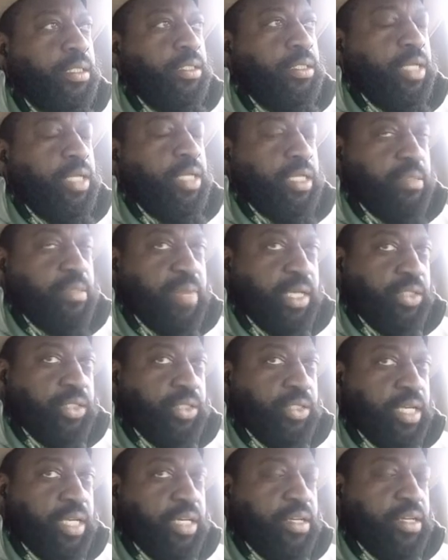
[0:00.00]
You need to make
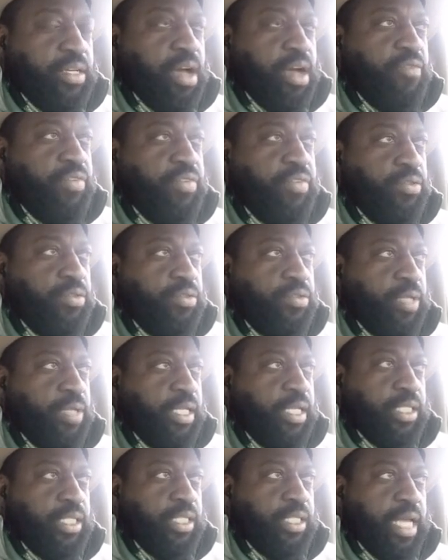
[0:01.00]
sure that Dolphin's
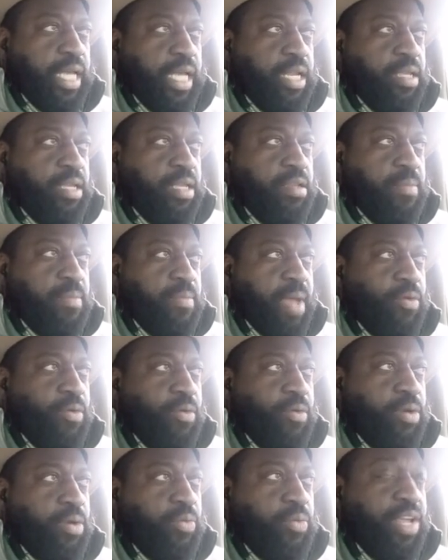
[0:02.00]
insulated. You might
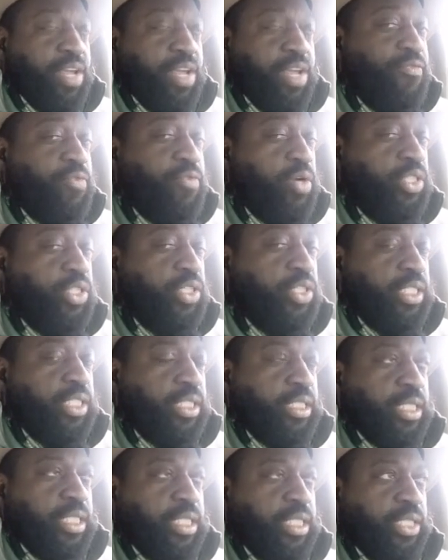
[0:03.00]
want to reinforce the
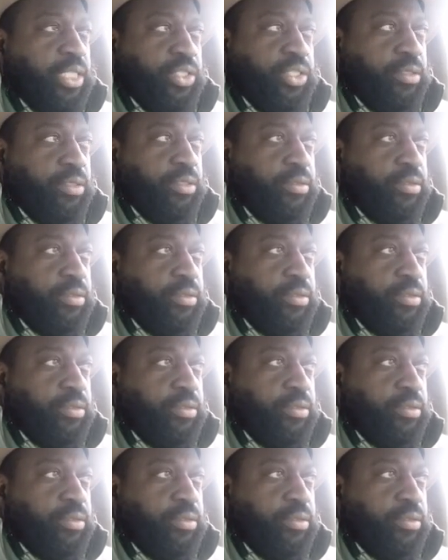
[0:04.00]
insulation.